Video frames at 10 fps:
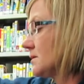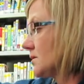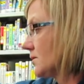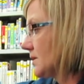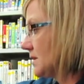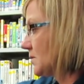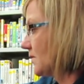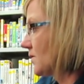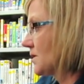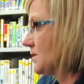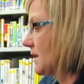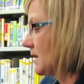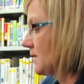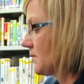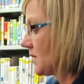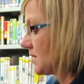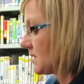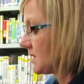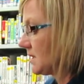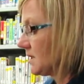dirty before you get your
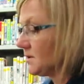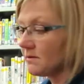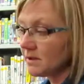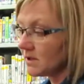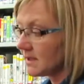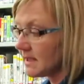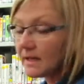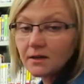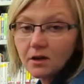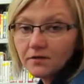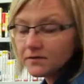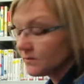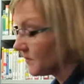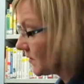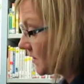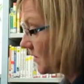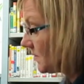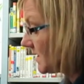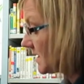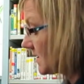project done, you can just take it off and put a new
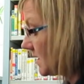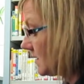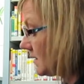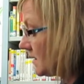piece on.